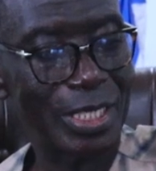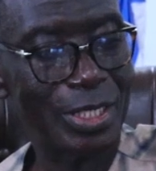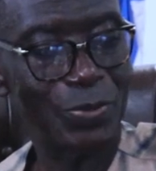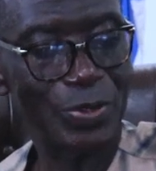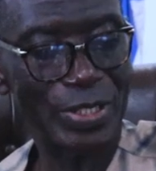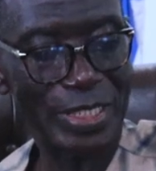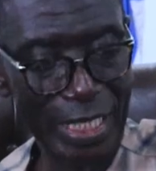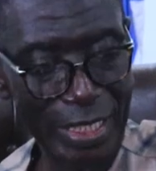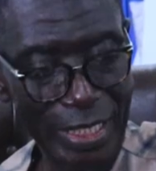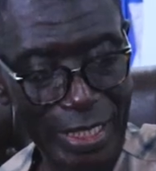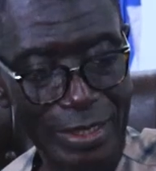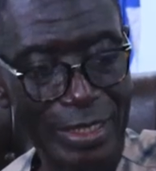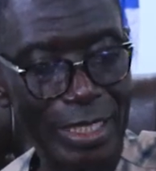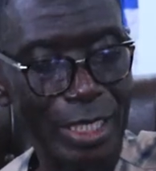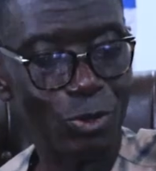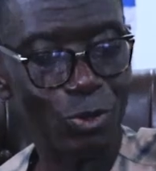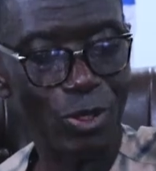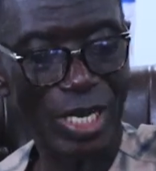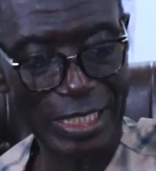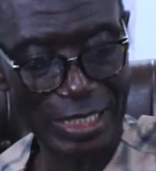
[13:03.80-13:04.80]
and you take it
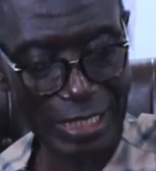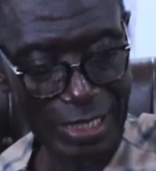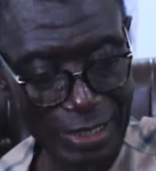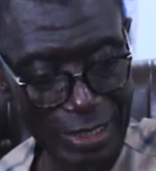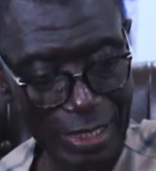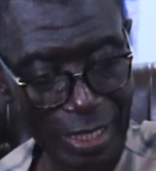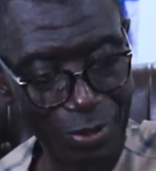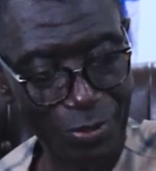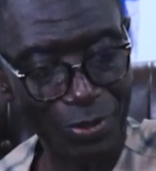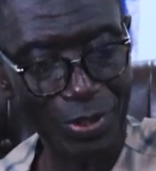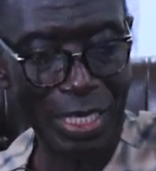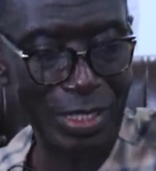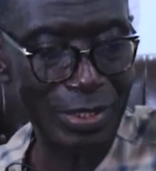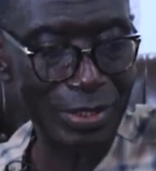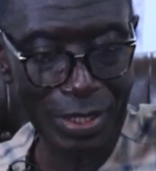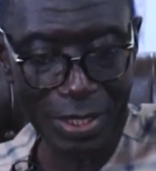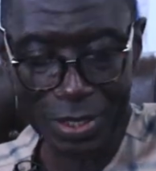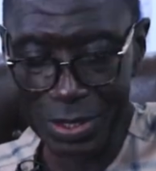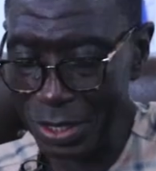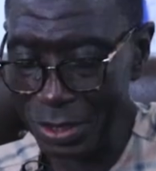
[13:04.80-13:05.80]
and you are treated, you can
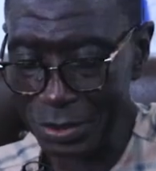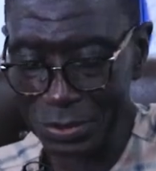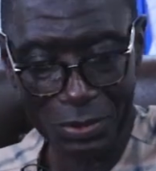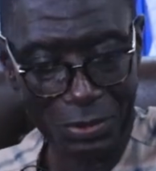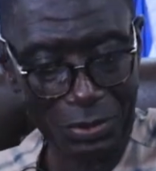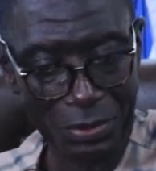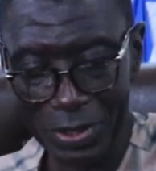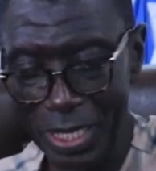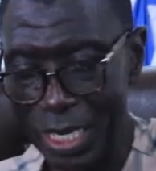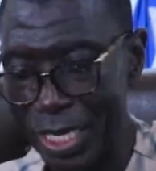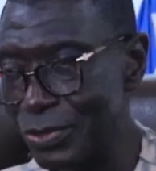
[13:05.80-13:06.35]
say that, oh,